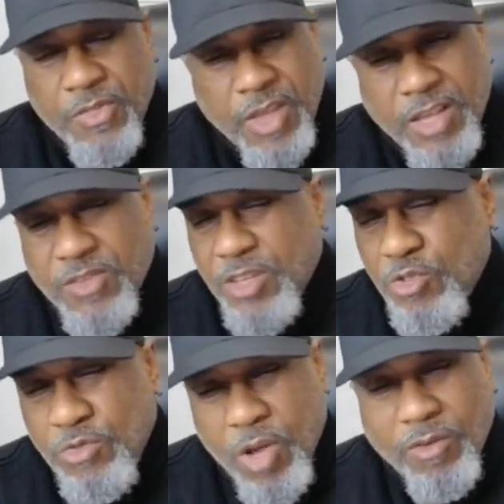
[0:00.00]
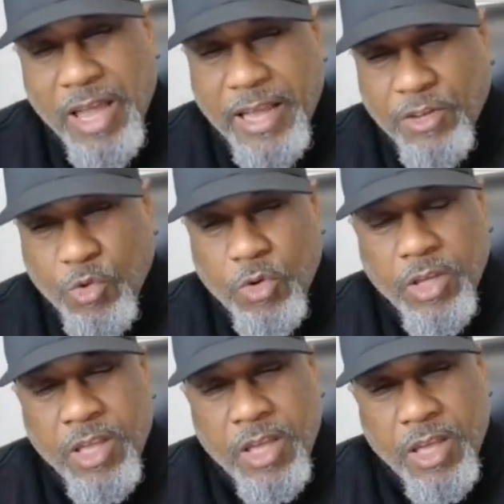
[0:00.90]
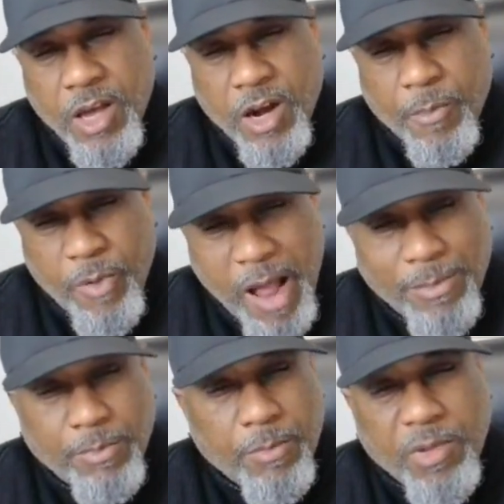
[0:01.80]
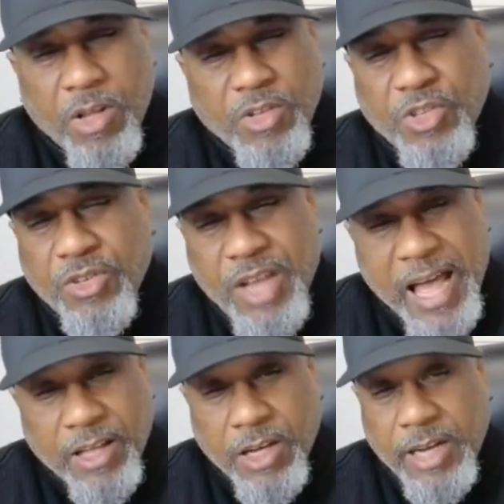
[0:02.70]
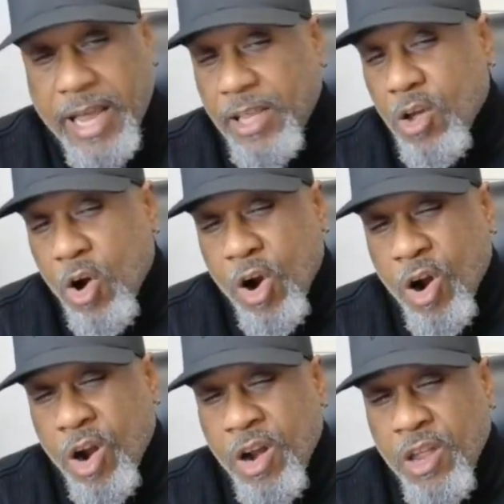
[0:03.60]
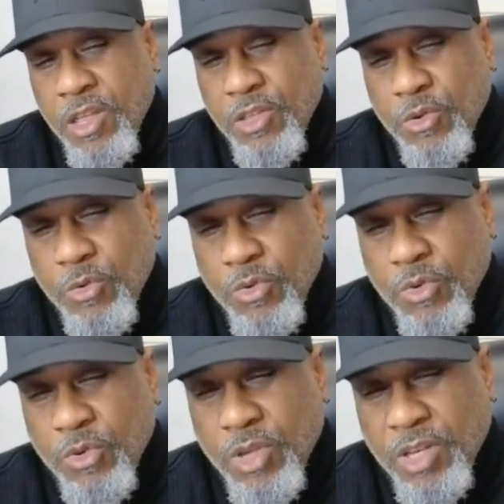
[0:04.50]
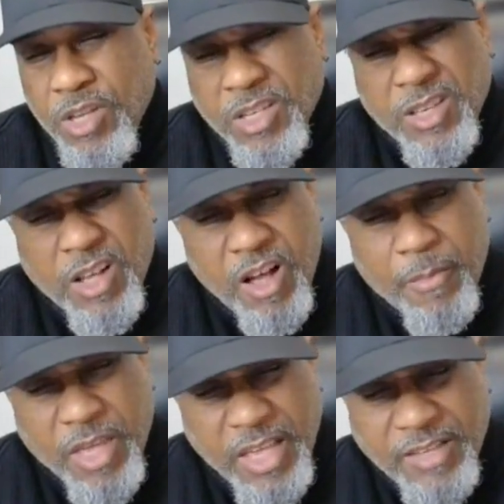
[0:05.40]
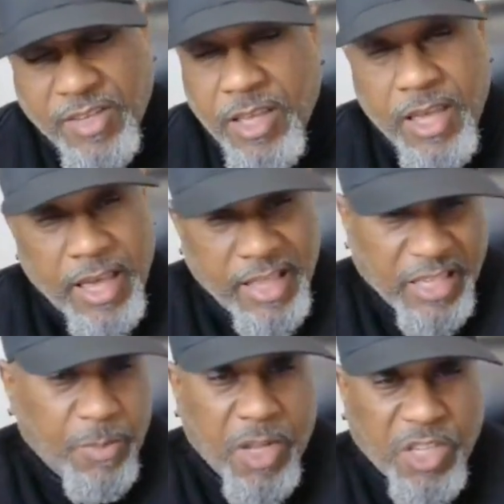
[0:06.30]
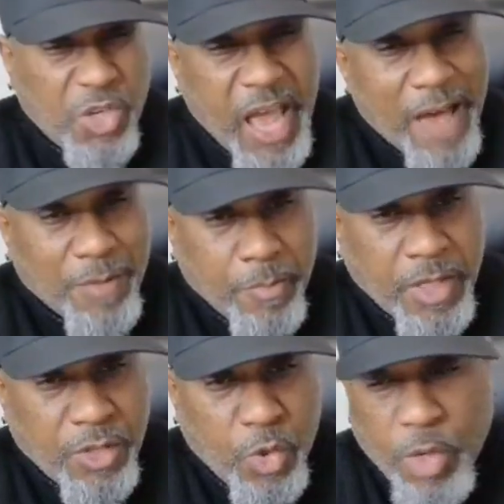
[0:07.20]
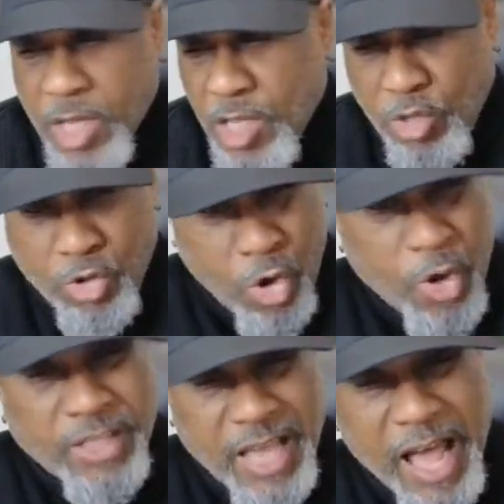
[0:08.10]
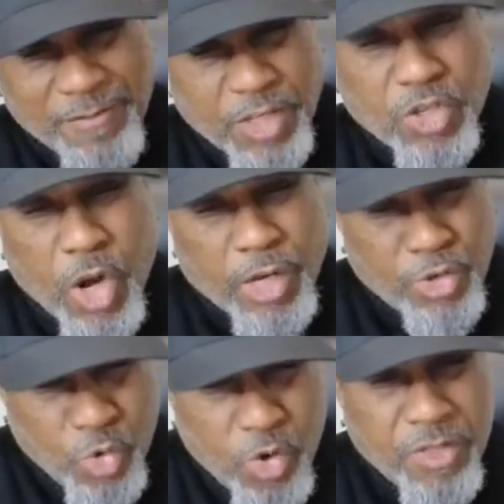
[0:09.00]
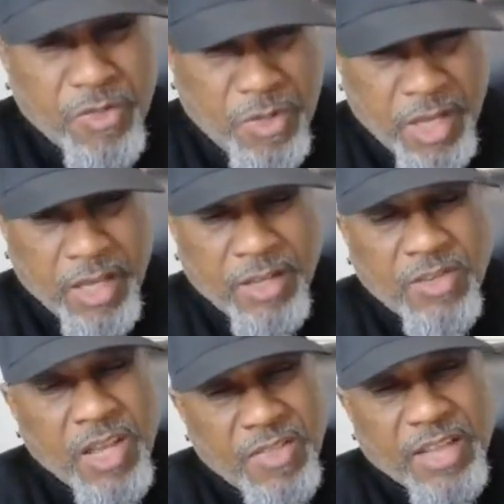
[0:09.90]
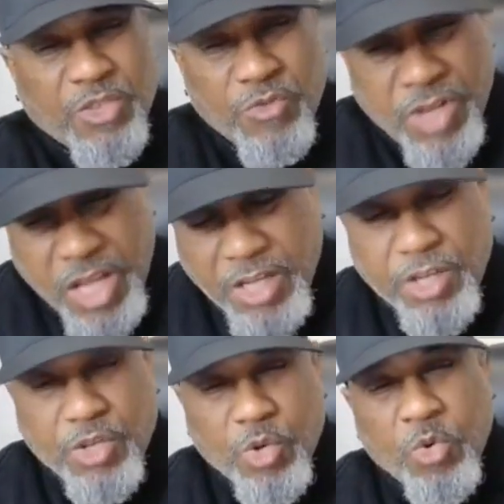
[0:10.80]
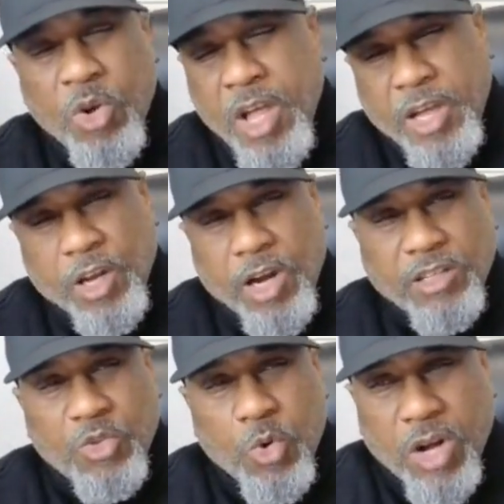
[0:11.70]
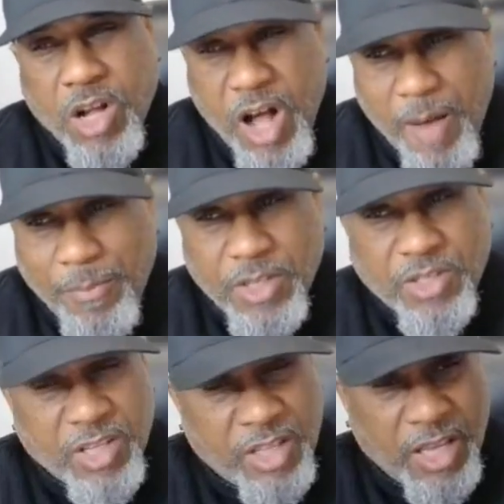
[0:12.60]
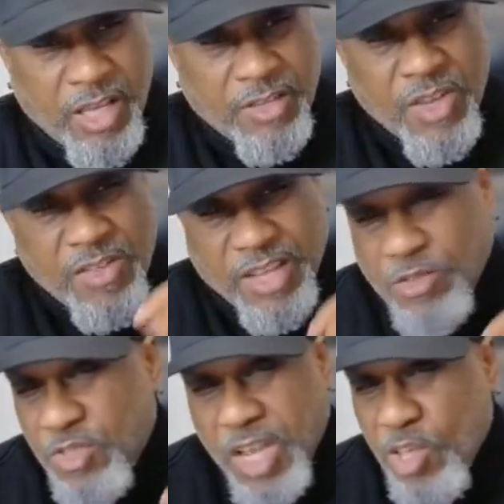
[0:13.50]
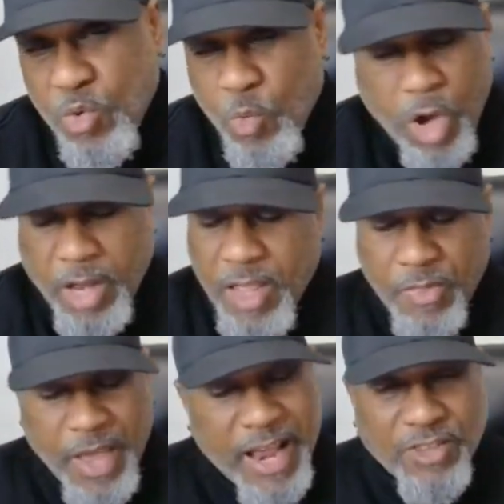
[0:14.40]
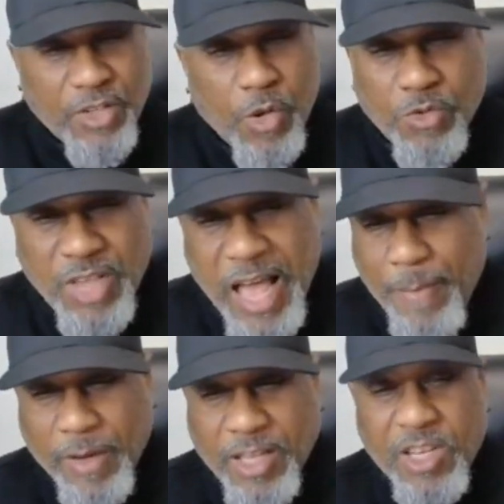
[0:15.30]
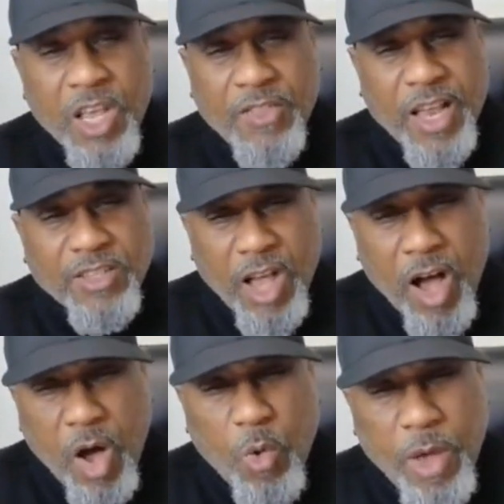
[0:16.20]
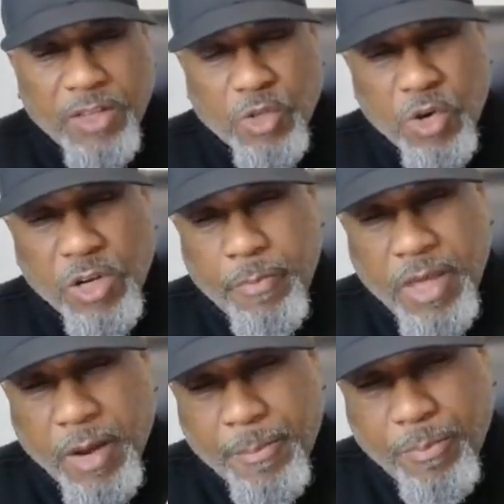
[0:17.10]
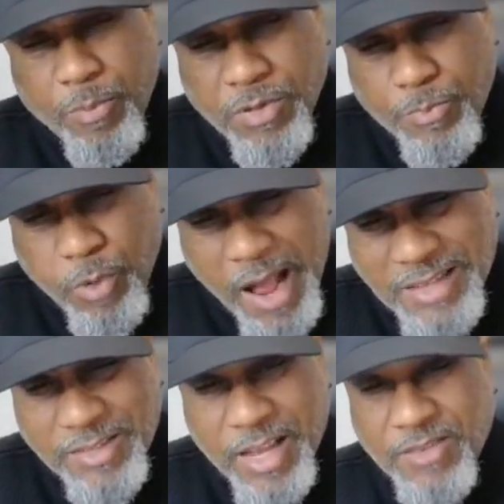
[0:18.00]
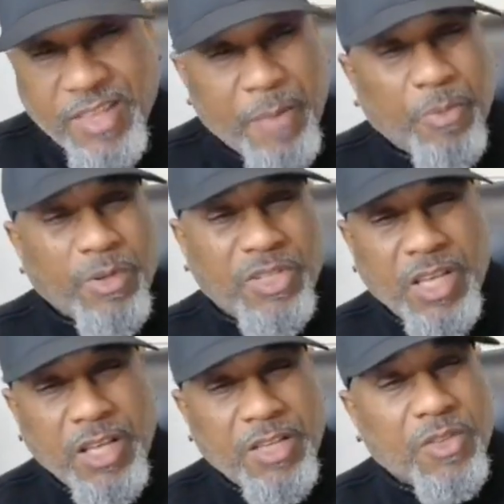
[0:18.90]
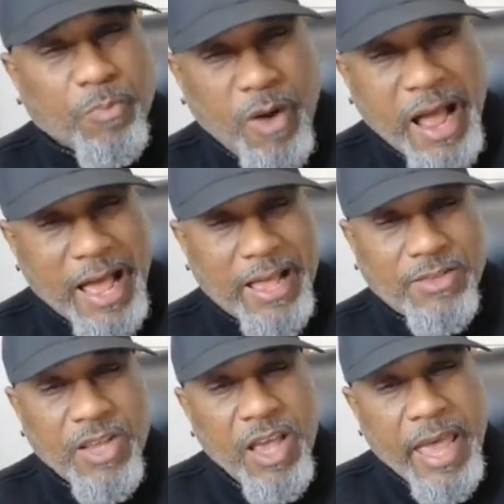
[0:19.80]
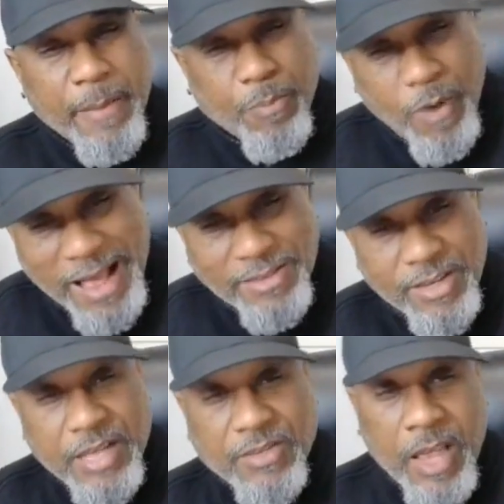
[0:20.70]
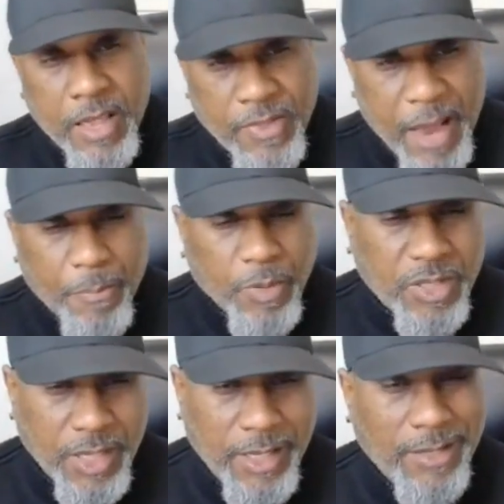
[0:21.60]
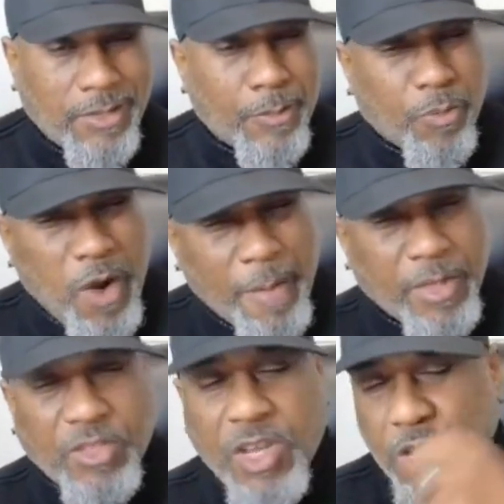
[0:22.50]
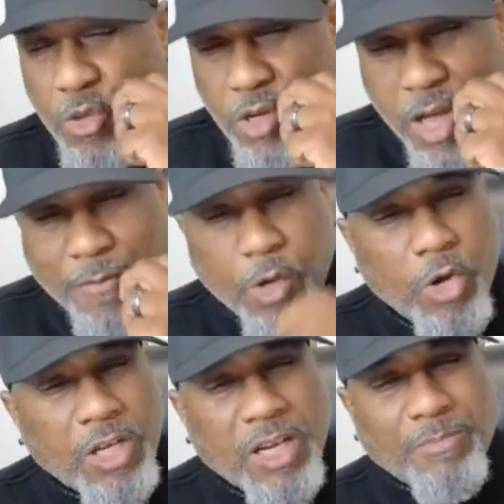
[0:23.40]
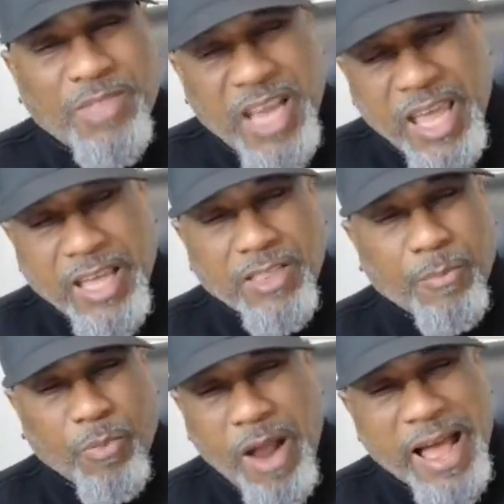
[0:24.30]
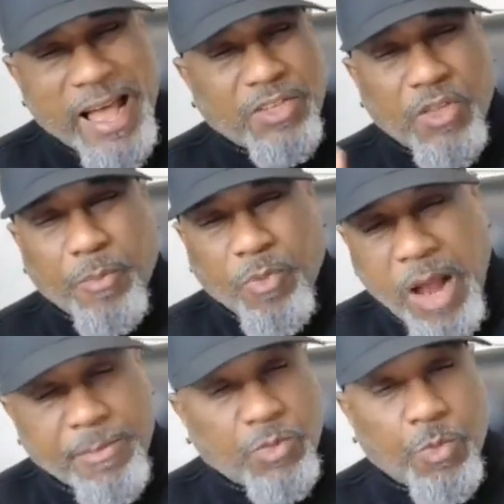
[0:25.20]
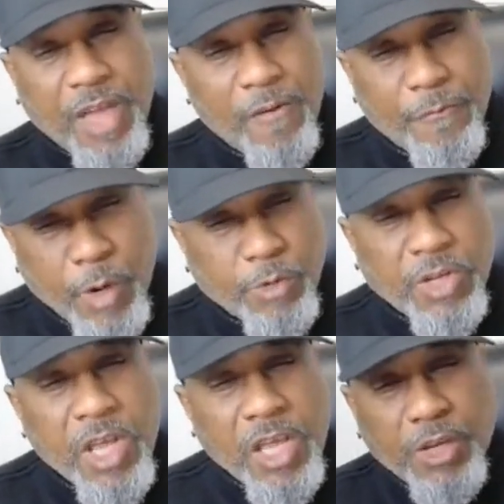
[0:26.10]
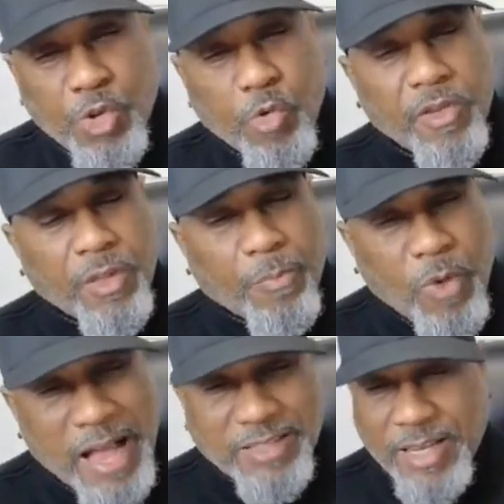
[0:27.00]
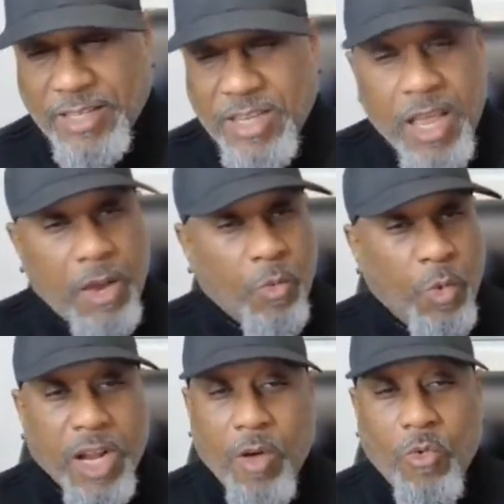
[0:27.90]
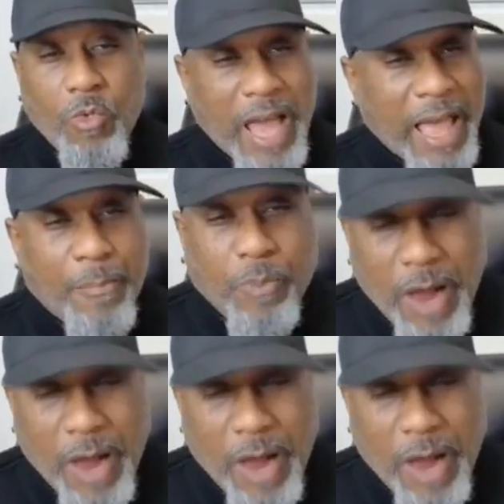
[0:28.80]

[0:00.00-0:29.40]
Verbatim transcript: Things that you don't like doing, probably because you're not good at it, or it doesn't come easy, and that's because you haven't been doing it. You're going to have to start doing the things that you need to do in order to accomplish the things that you say you want. There's no side place. There's always going to be a process that precedes the prize, a process that precedes the promise. You're never going to obtain the prize or the promise without first enduring the process. And we don't like